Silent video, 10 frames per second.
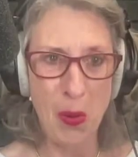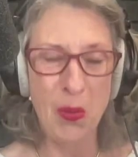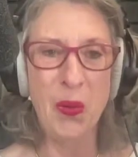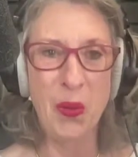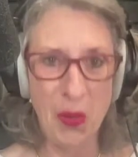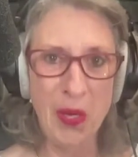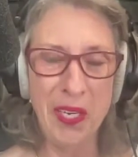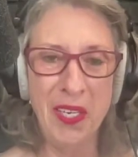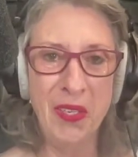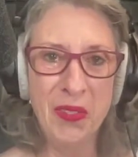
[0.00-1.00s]
own
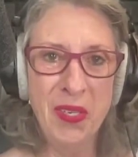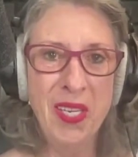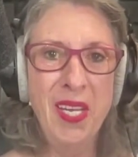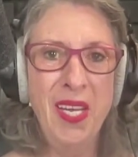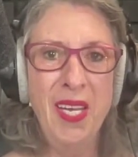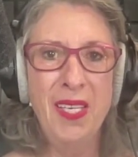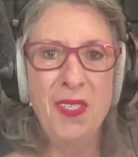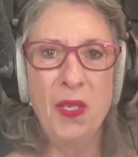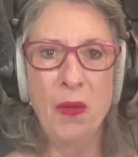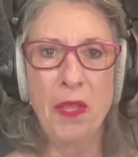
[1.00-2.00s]
audio mm-hmm. Mm-hmm.
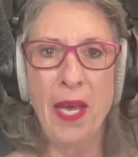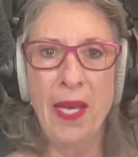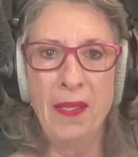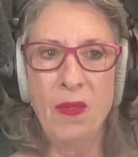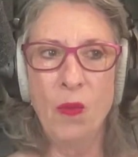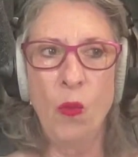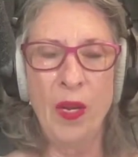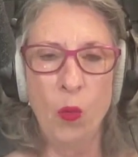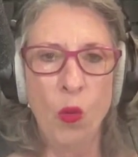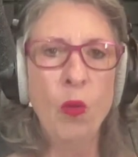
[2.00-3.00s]
so that
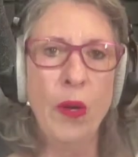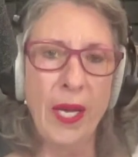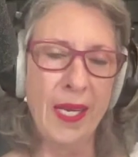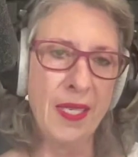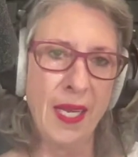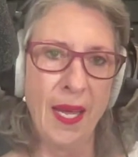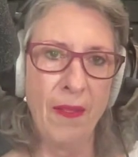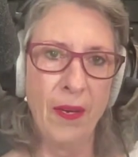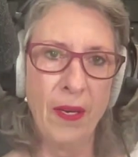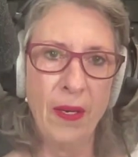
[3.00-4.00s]
when we're working
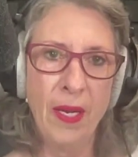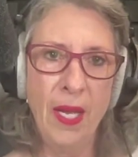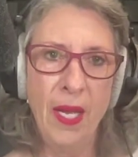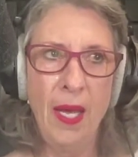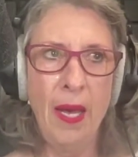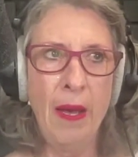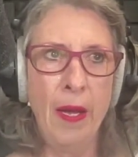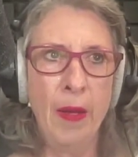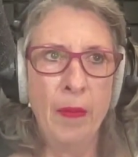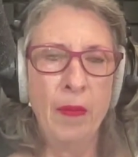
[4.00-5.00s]
together
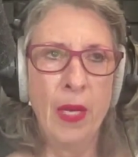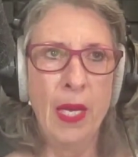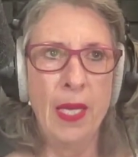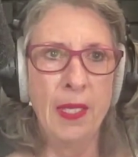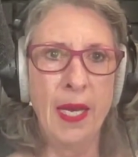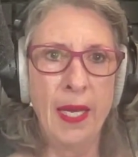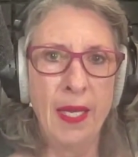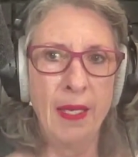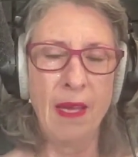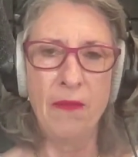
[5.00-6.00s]
um, and
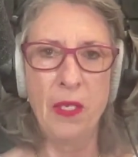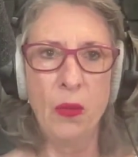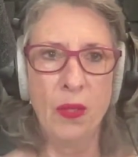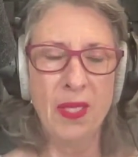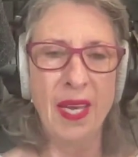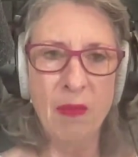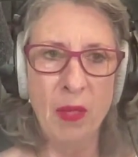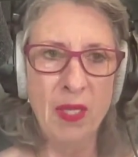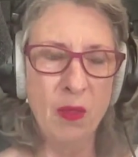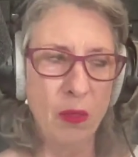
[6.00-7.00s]
I give you
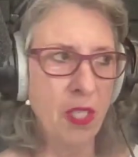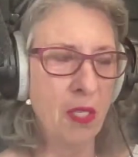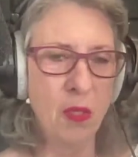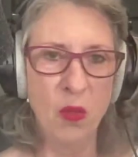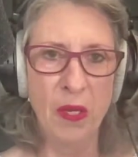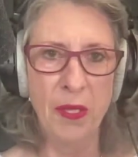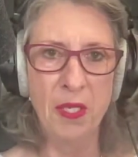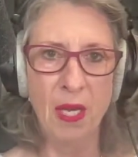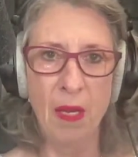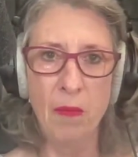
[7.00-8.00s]
assignments, which I do all the
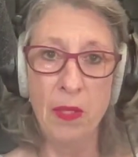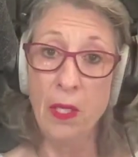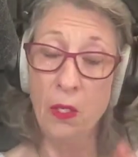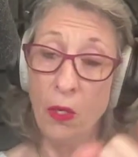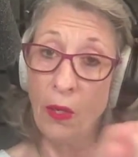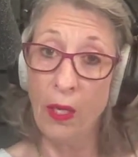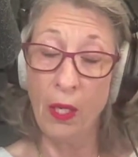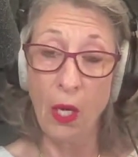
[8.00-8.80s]
time, that you're going to